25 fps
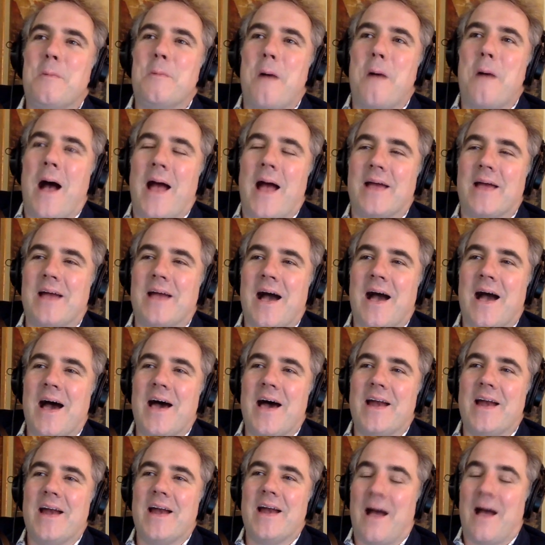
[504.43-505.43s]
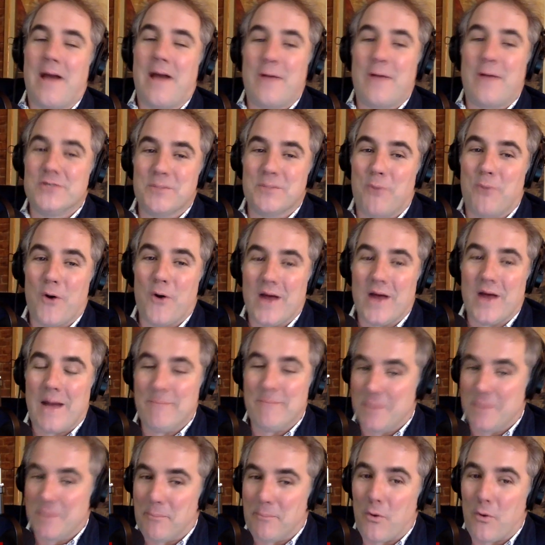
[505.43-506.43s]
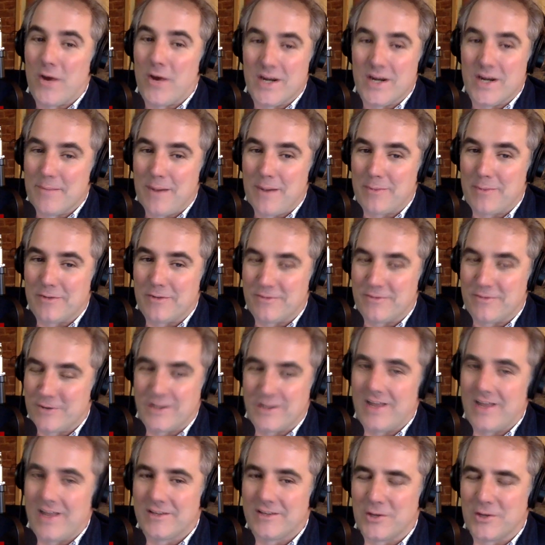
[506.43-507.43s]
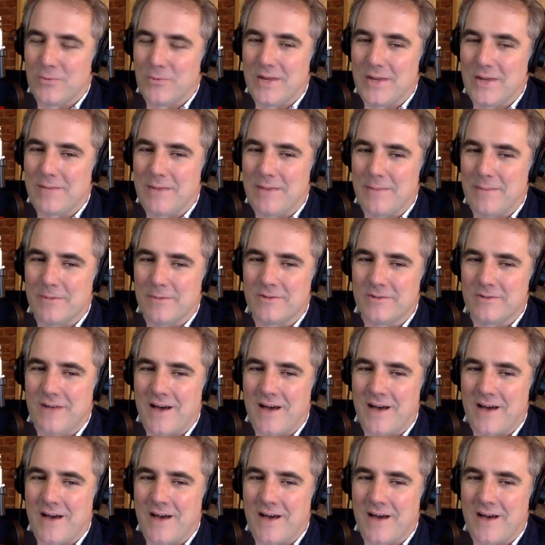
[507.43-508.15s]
I got, I, I, was the boy, I'm the boy in the bubble for the end of the week, people.